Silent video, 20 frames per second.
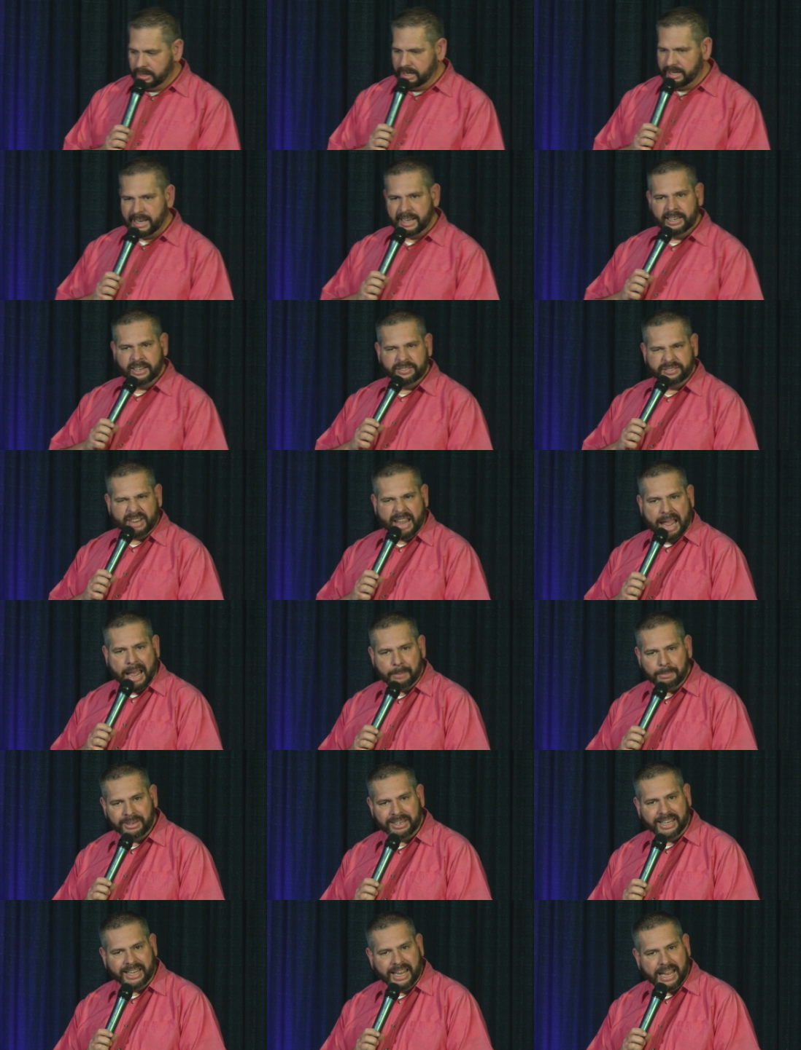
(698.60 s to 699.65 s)
And they lived
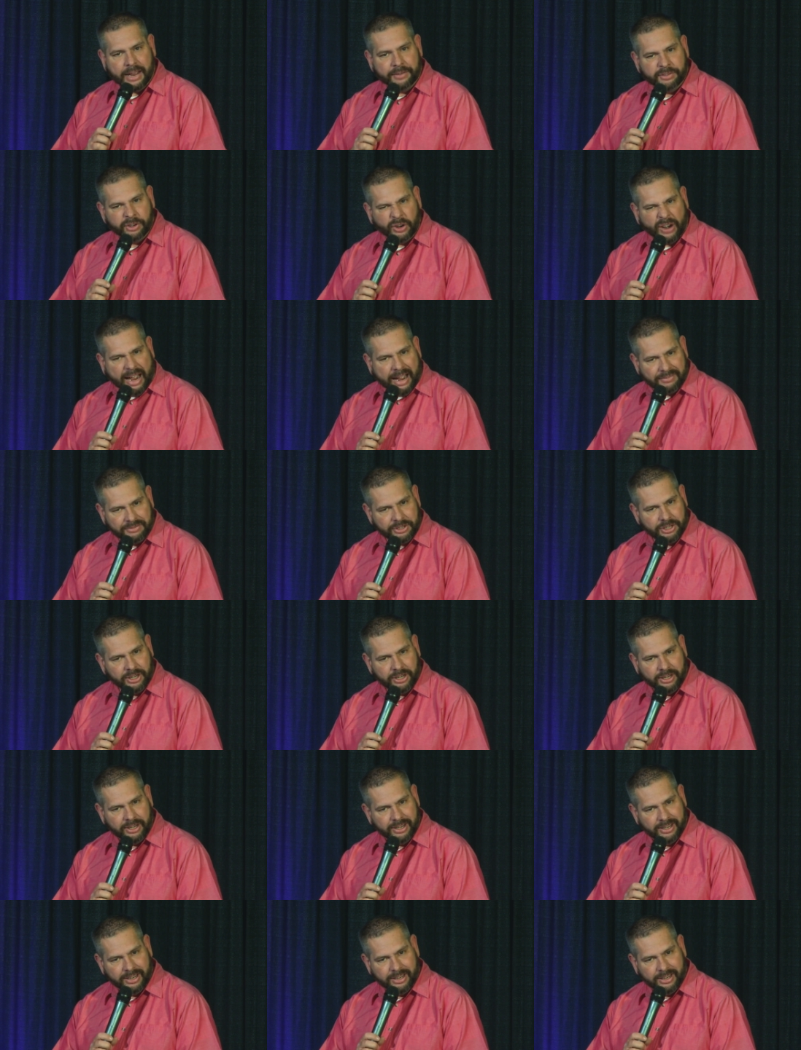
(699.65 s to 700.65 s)
happily ever after.